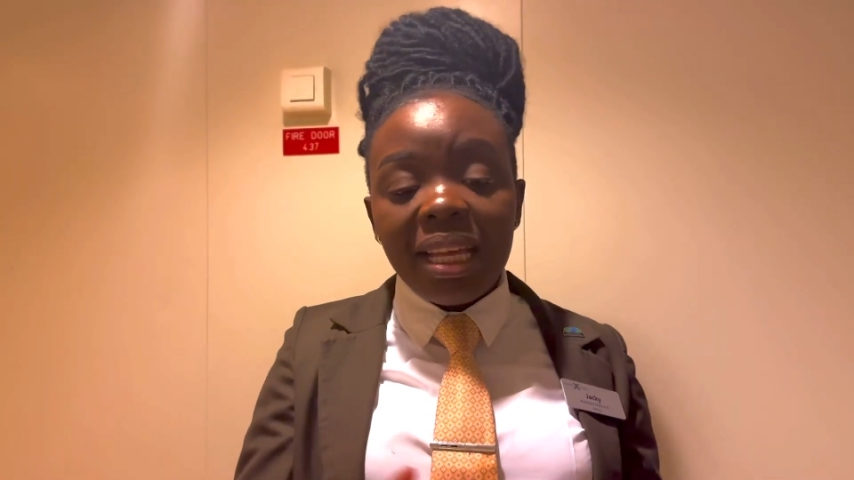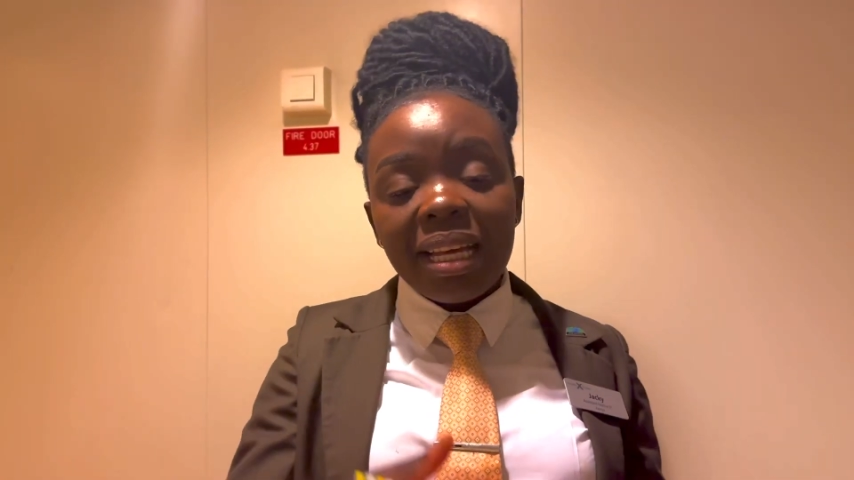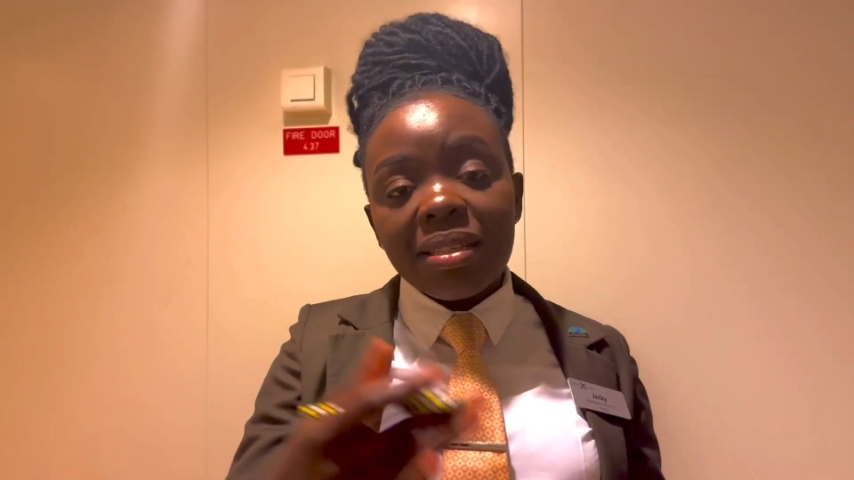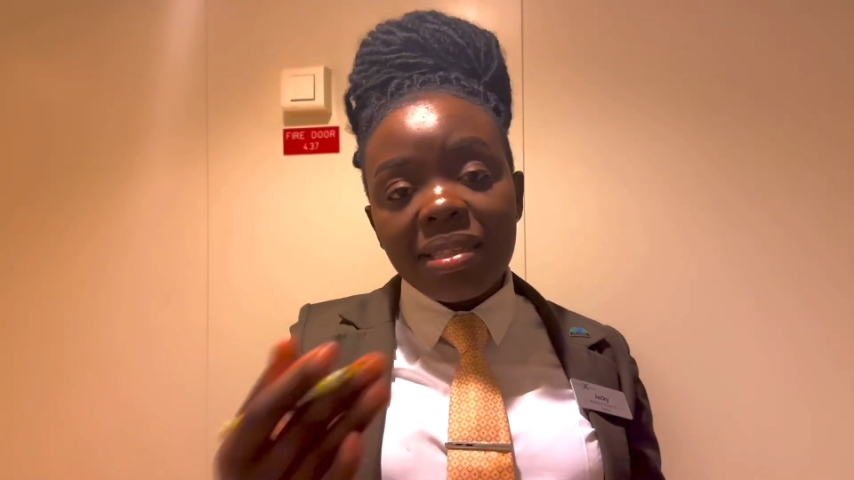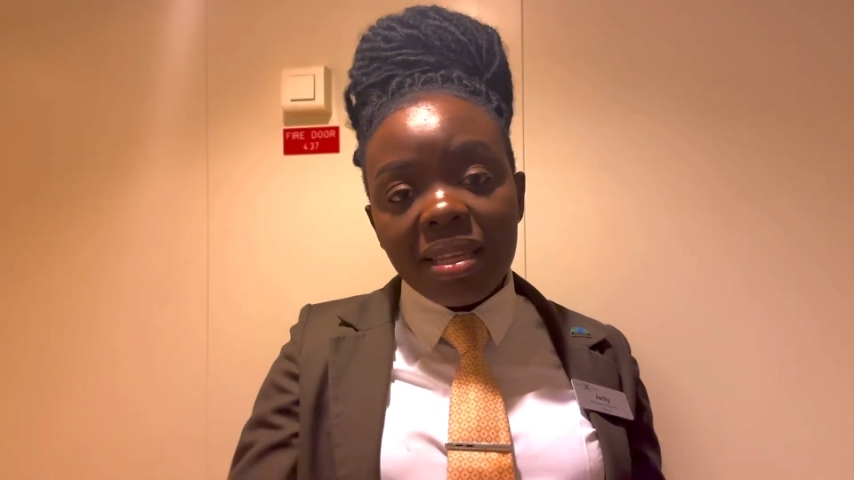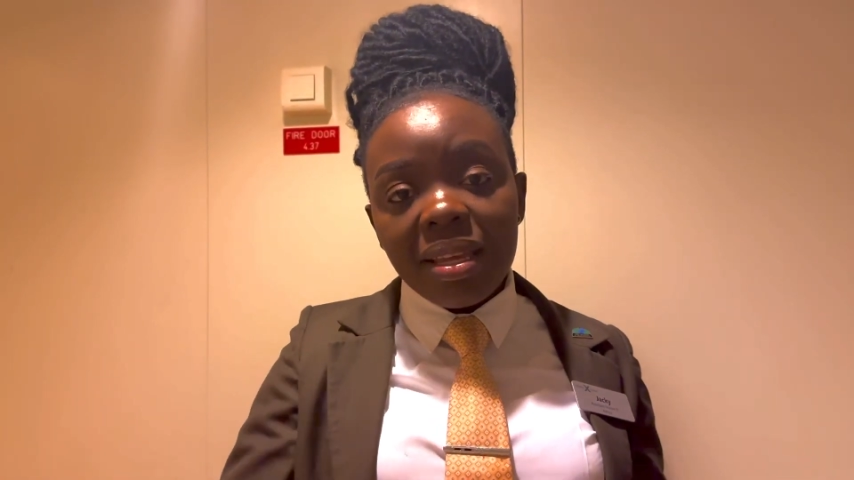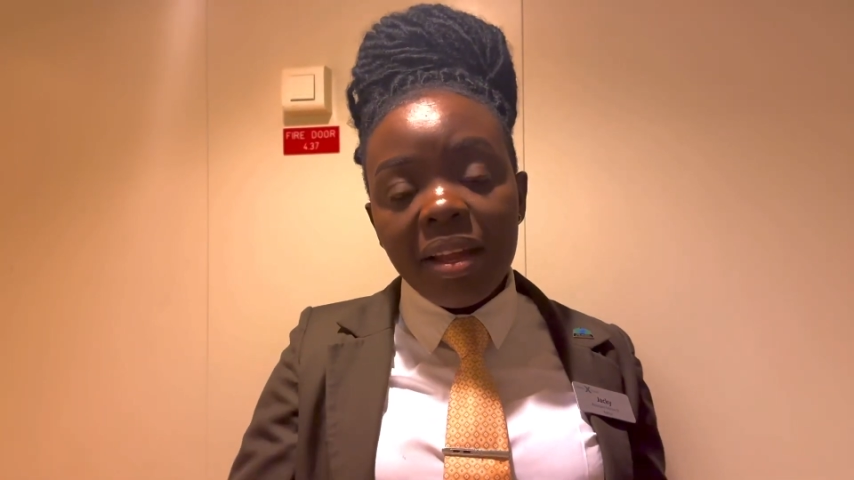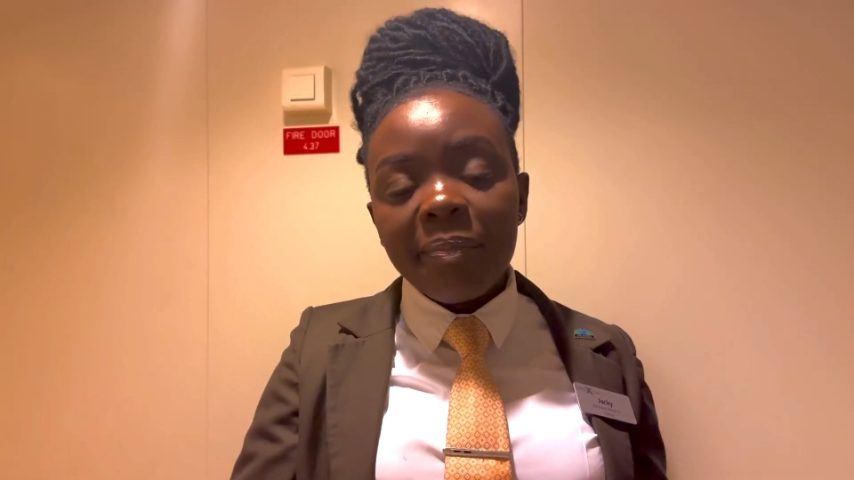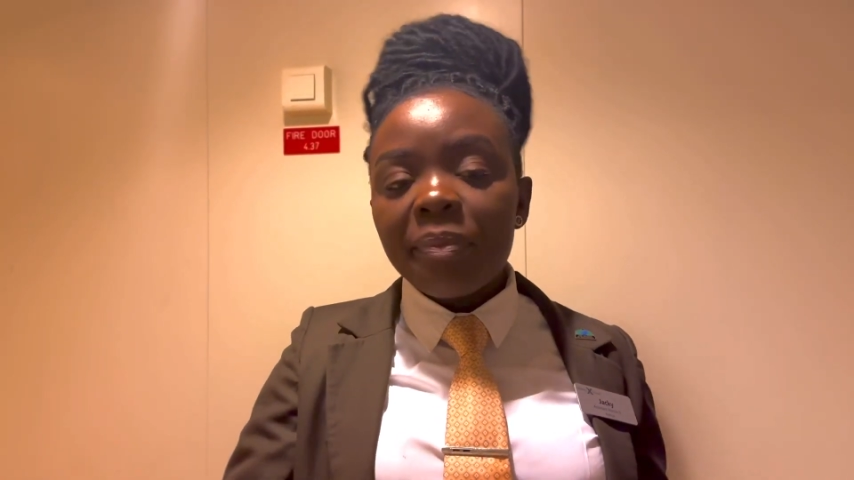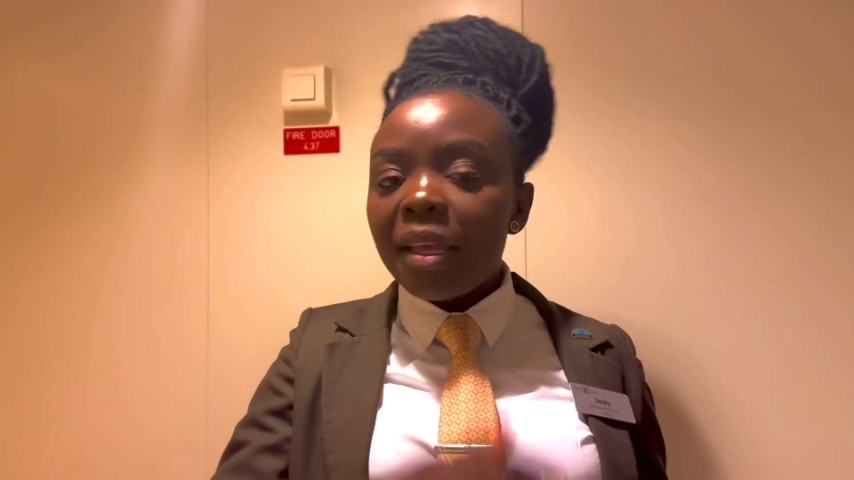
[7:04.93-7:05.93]
They can see,
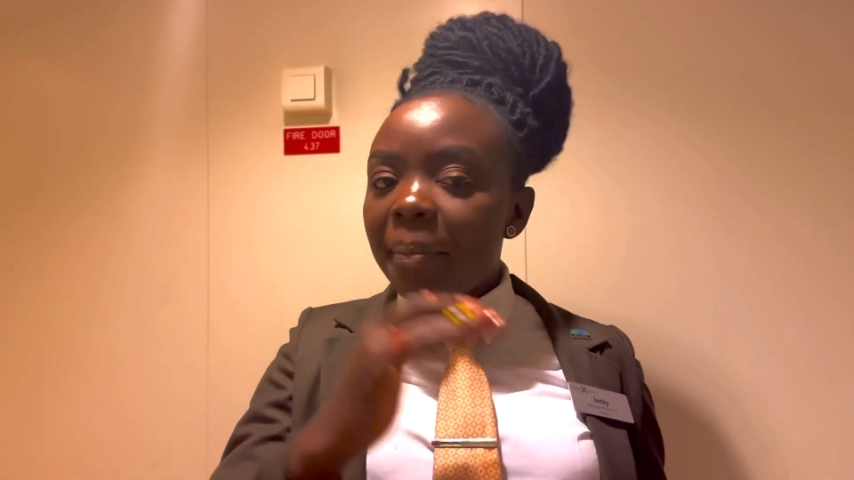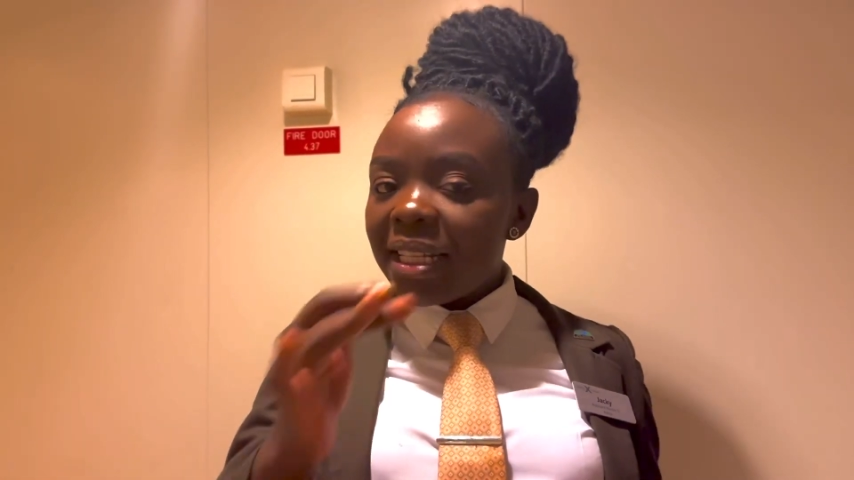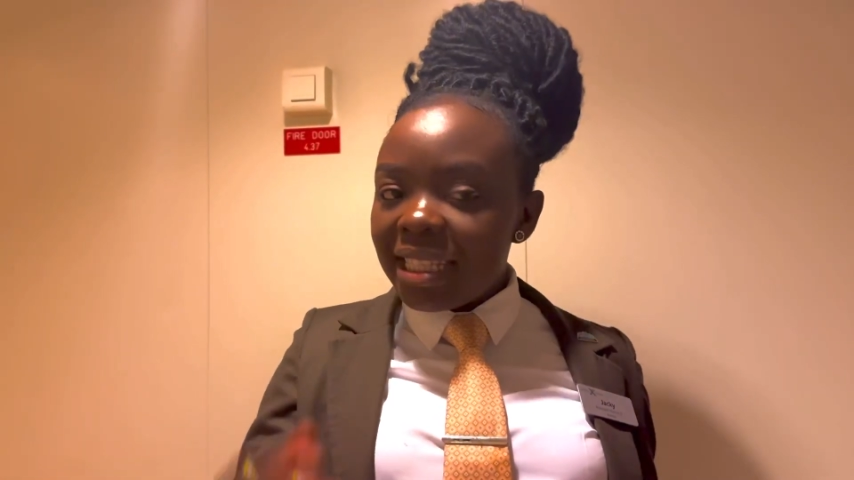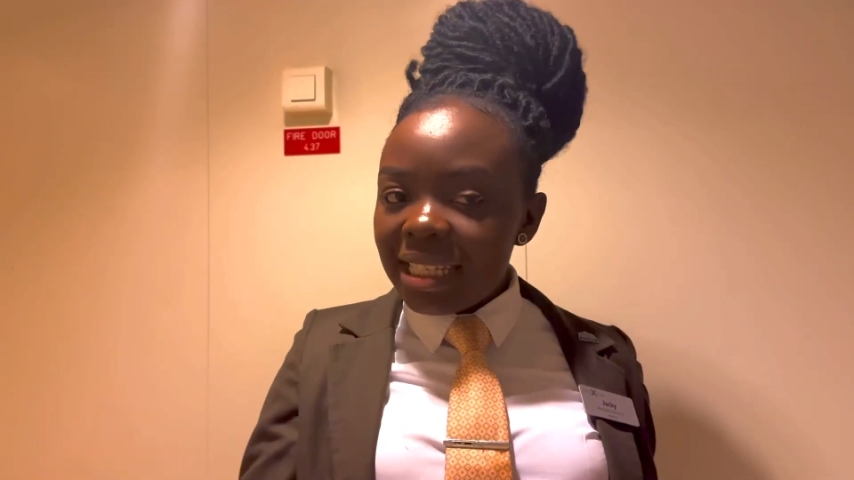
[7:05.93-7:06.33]
but